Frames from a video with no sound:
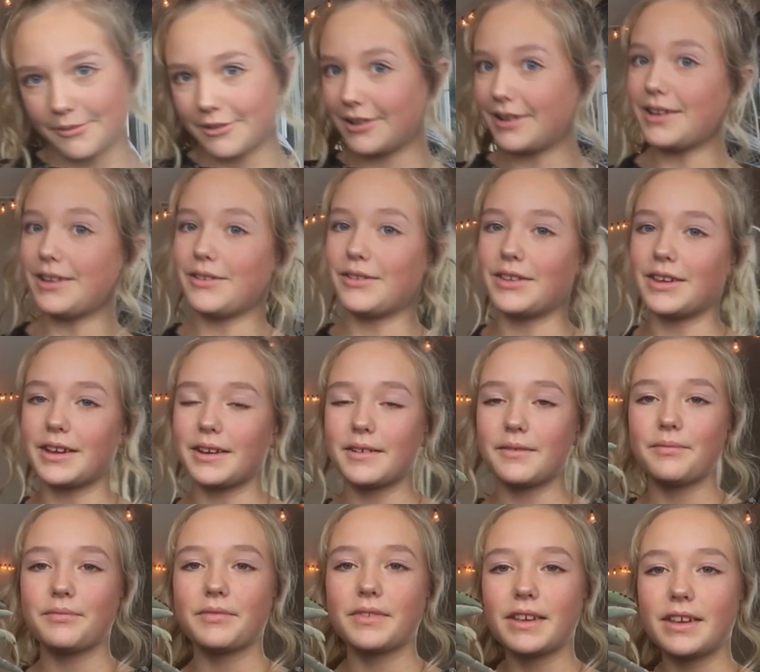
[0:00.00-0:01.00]
What do you think?
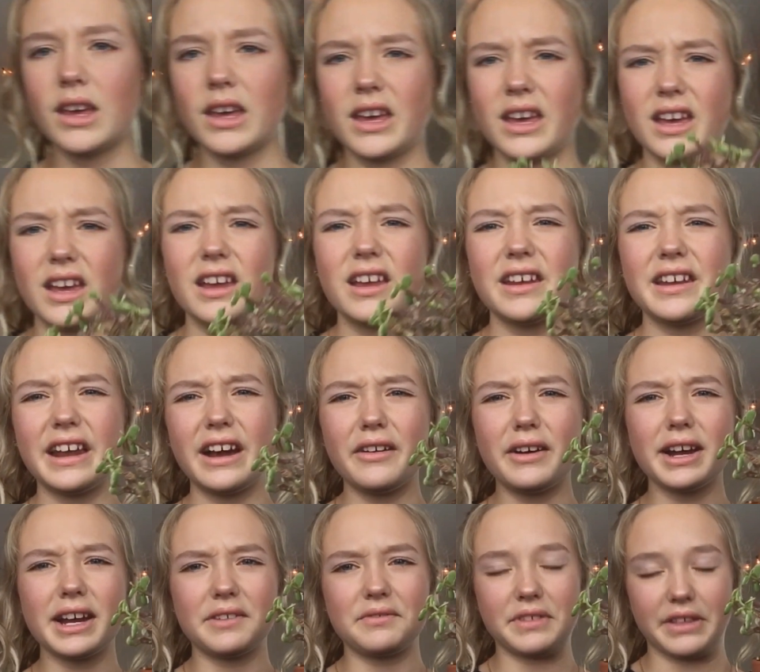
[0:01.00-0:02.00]
And now
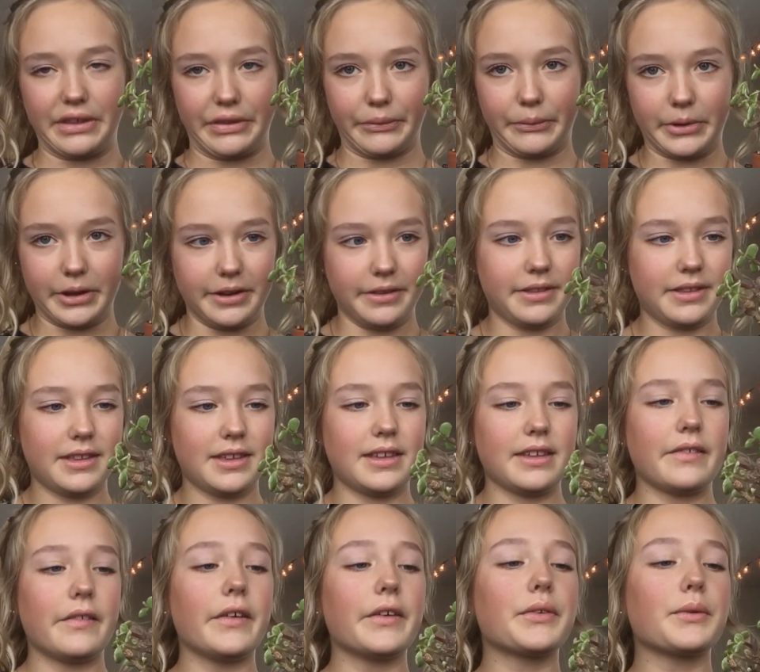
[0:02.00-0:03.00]
I have this one.
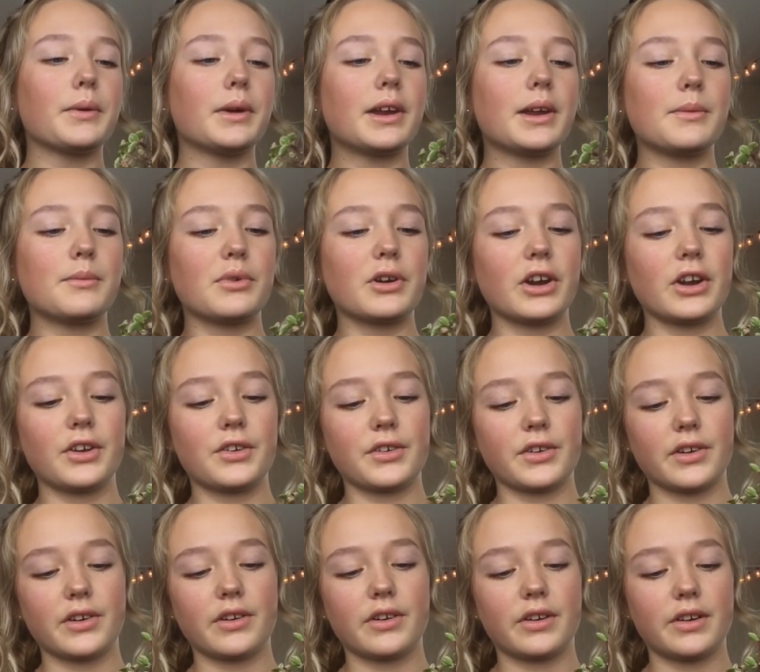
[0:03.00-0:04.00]
This one I'm pretty
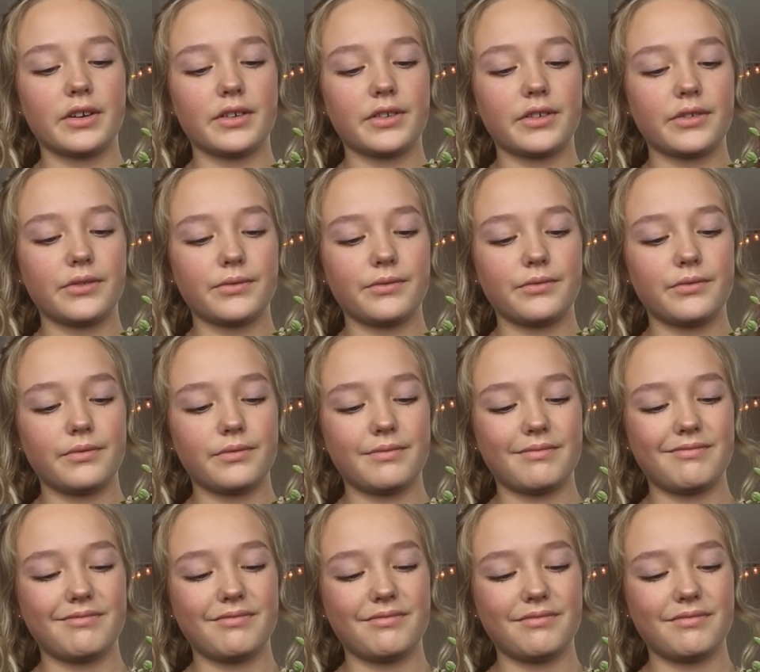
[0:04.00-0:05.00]
sure is
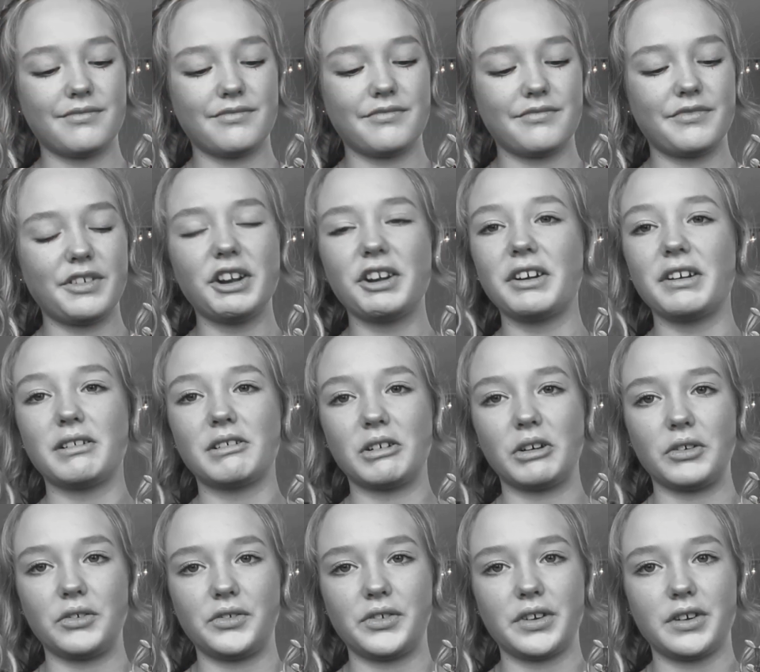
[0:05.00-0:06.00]
very
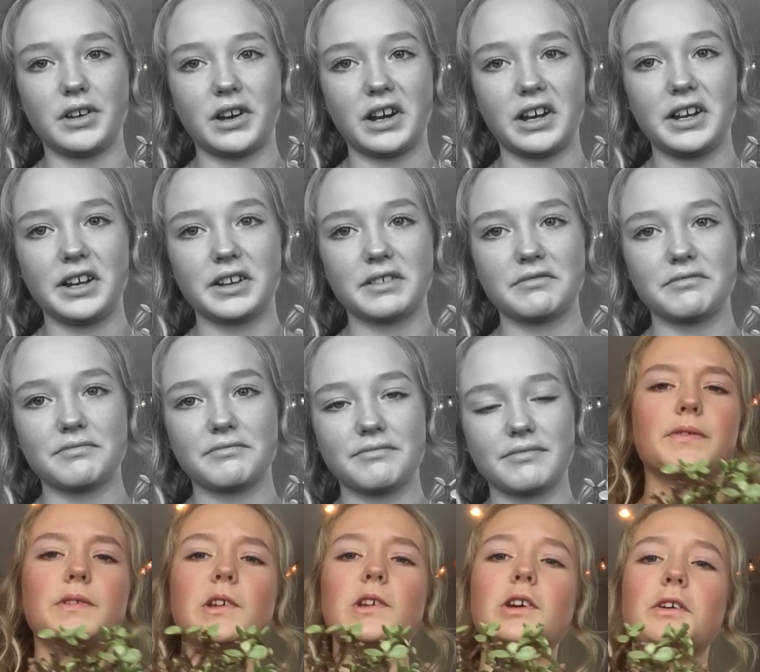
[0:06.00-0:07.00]
close to dying.
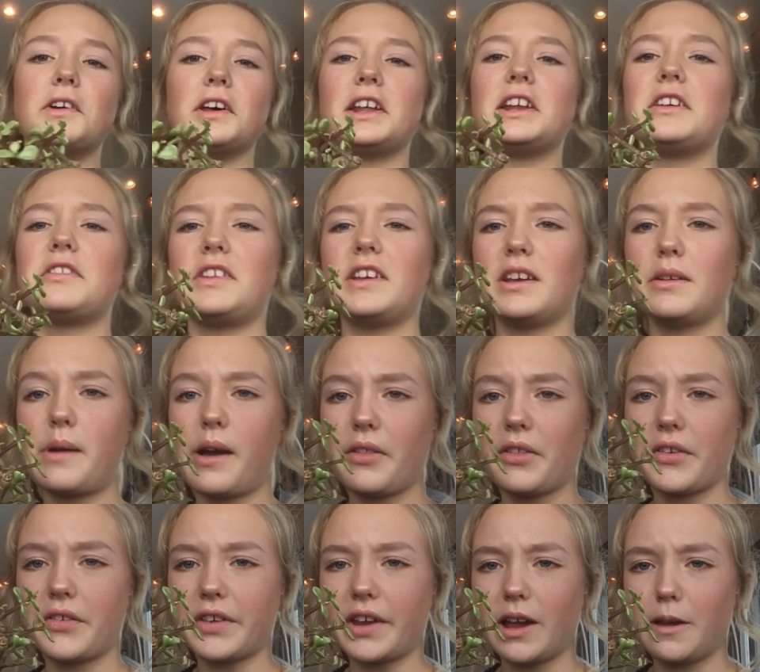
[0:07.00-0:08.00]
If you know anything about
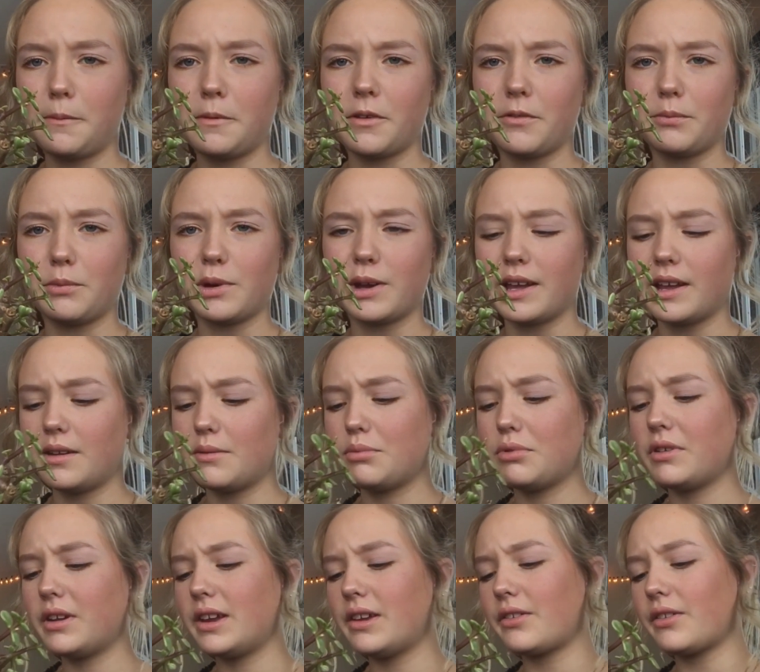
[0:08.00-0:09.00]
this type of plant,
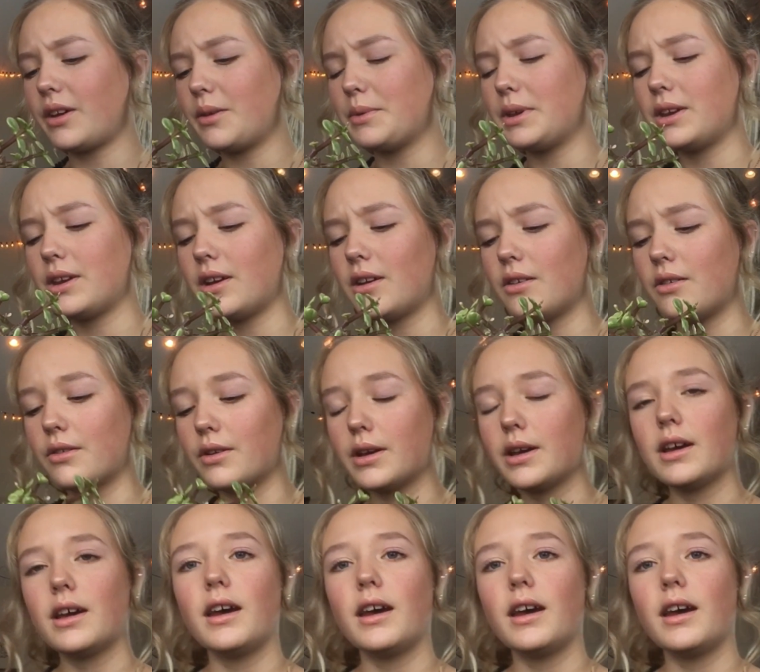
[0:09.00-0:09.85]
please let me know.